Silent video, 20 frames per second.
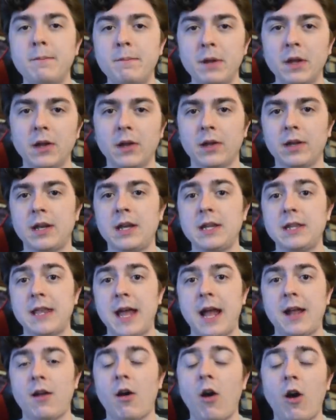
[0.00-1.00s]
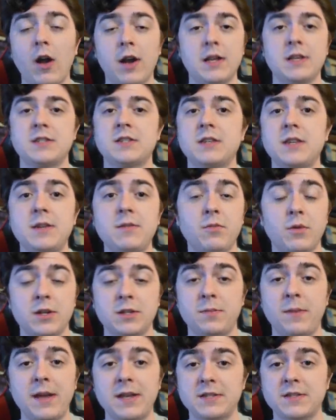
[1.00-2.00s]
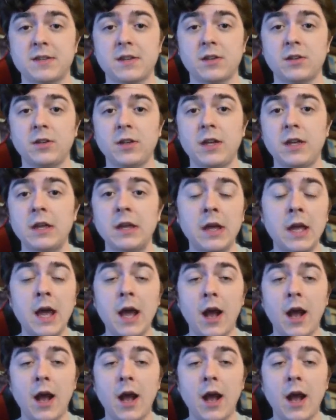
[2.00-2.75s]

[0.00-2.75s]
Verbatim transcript: ability that honestly was basically